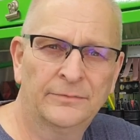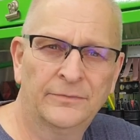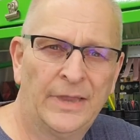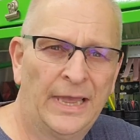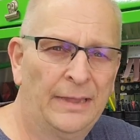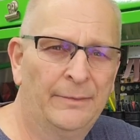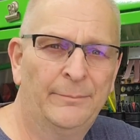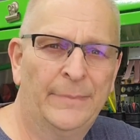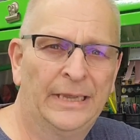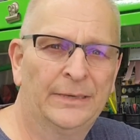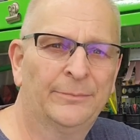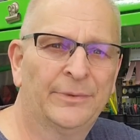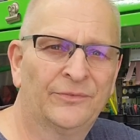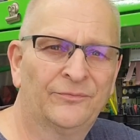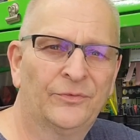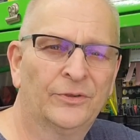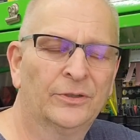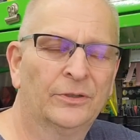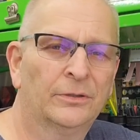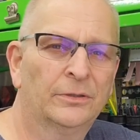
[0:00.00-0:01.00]
That made me
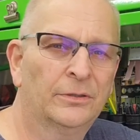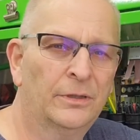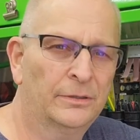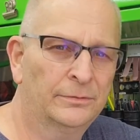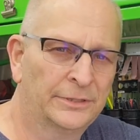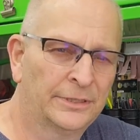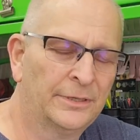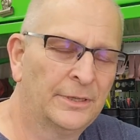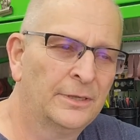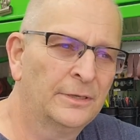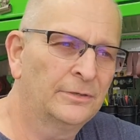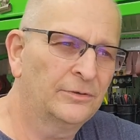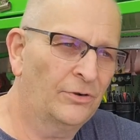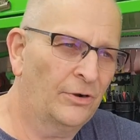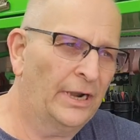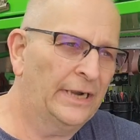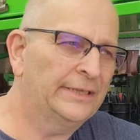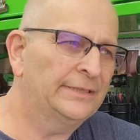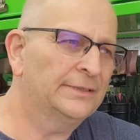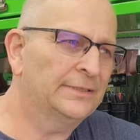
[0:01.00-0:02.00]
feel
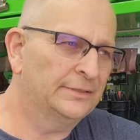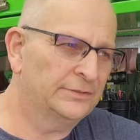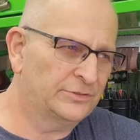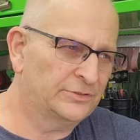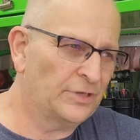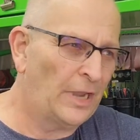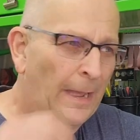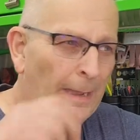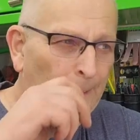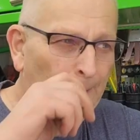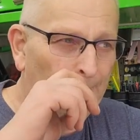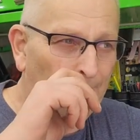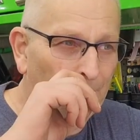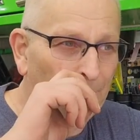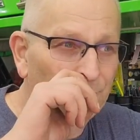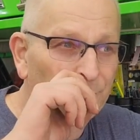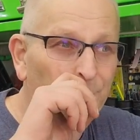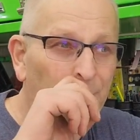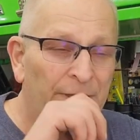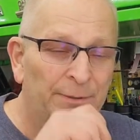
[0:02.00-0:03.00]
great that
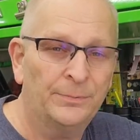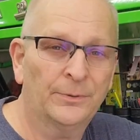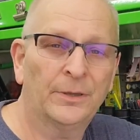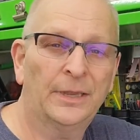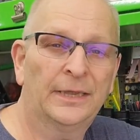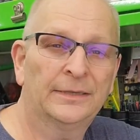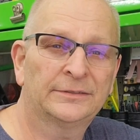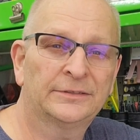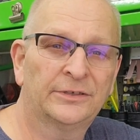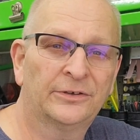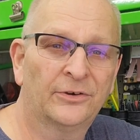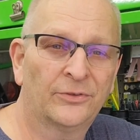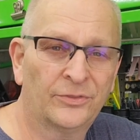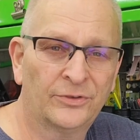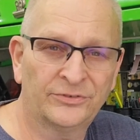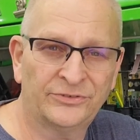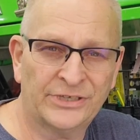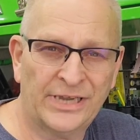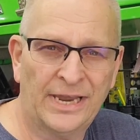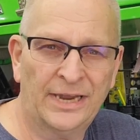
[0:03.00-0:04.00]
there's people out there
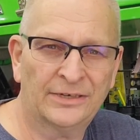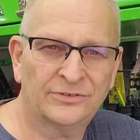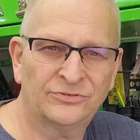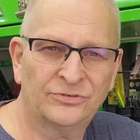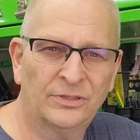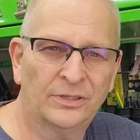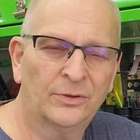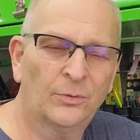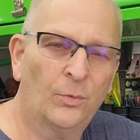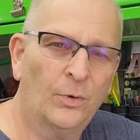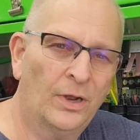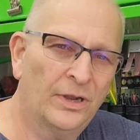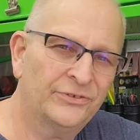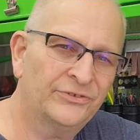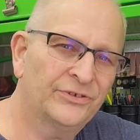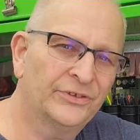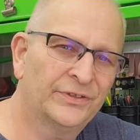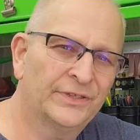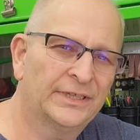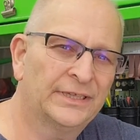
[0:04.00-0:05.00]
that's actually
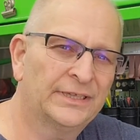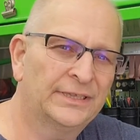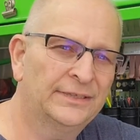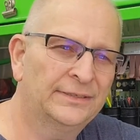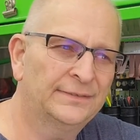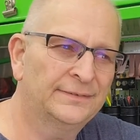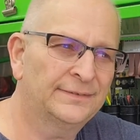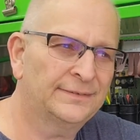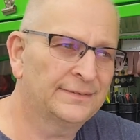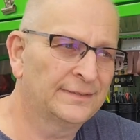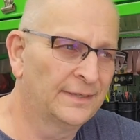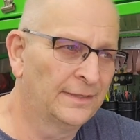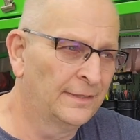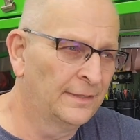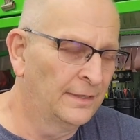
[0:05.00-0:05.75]
watching these.